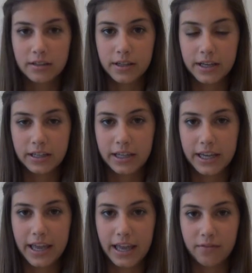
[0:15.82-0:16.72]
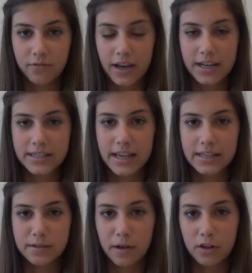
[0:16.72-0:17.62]
Italy, Venice,
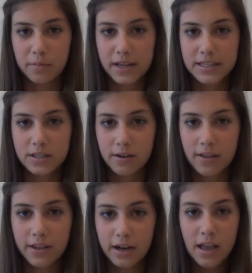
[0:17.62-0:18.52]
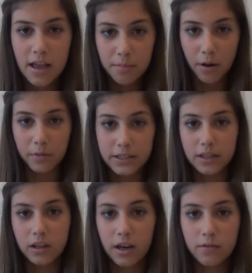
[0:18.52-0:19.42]
and some other places around there, but we did
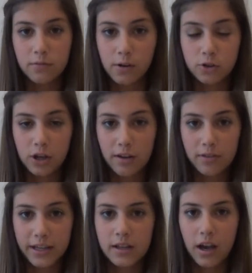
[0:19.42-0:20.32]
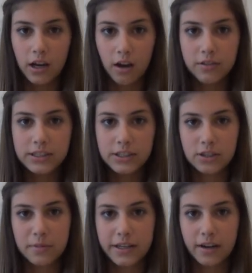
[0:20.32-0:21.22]
a lot of road traveling. I obviously
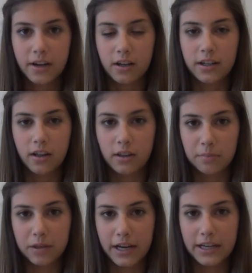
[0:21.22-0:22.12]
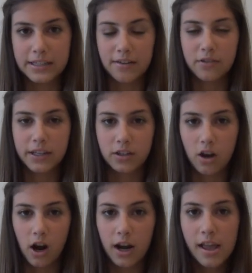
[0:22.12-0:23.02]
took my carry-on on the plane and definitely in the
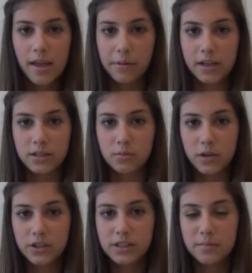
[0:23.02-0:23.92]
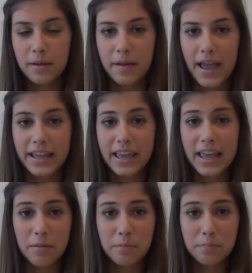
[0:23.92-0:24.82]
car, because when you see my bag,
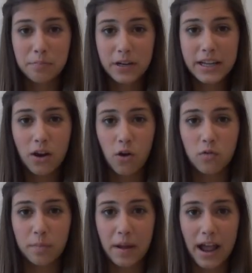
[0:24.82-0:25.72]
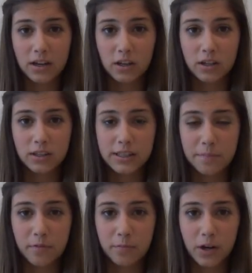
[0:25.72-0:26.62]
I'm a pretty overpacker
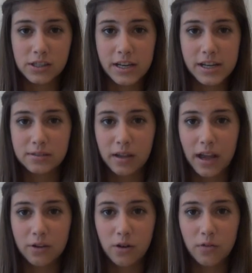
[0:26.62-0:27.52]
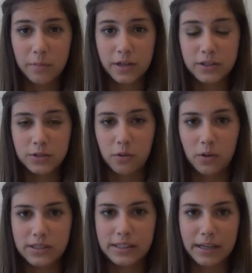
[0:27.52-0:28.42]
type of person. I don't know if I'm gonna do a
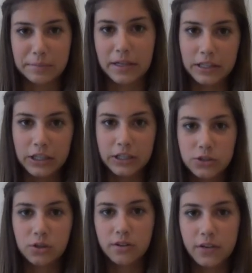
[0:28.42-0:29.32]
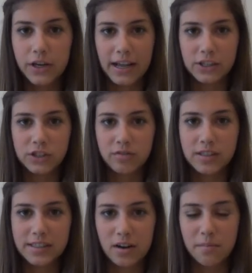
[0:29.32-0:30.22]
what's in like my luggage sort of video. I actually have to
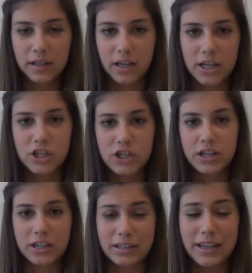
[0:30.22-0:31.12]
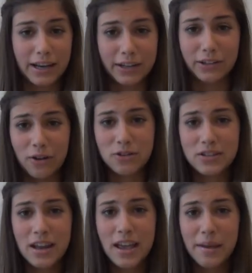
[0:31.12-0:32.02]
sit on my luggage to get it
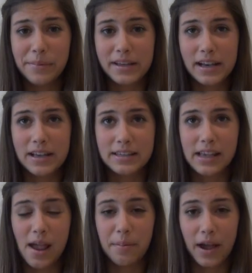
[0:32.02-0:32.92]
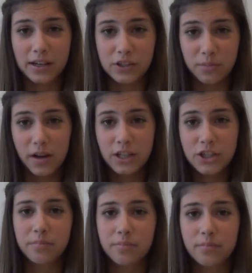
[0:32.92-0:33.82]
closed because I pack too
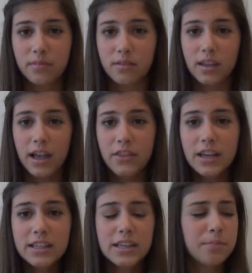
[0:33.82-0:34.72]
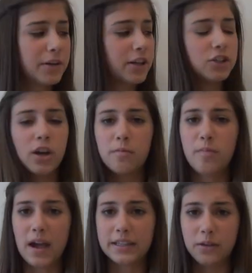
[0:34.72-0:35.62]
much. I think I did a pretty good job of
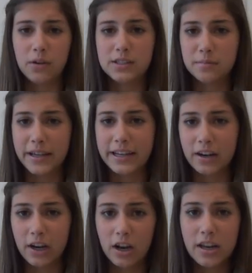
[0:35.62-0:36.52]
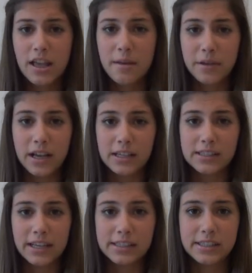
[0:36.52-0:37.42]
packing what's in my carry-on because
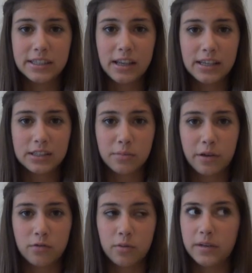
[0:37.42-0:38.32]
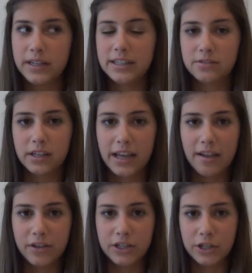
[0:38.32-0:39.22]
it still has a little bit of room, but it is really
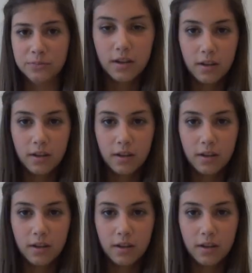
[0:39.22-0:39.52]
heavy too.